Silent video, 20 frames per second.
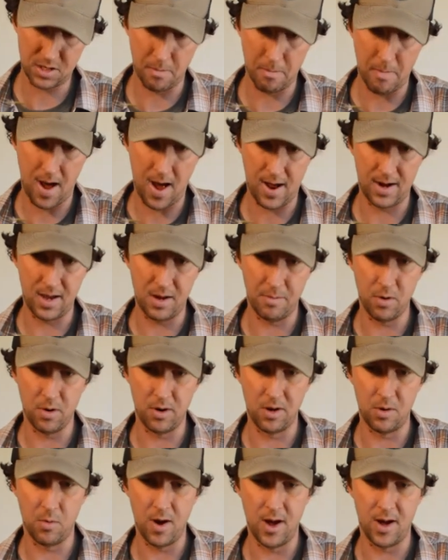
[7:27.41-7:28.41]
the body
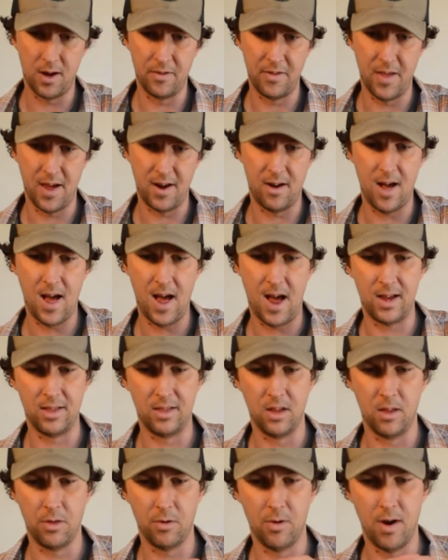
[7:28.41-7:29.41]
pretty well and that'll hide
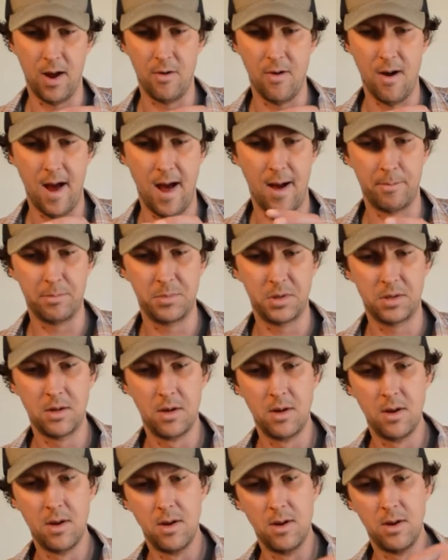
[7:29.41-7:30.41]
the thread wraps.
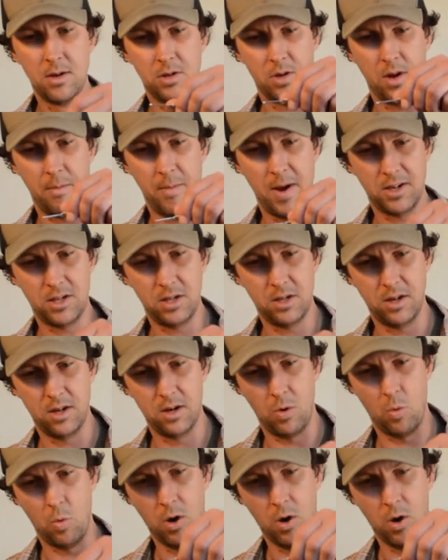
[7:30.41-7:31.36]
So I'm actually gonna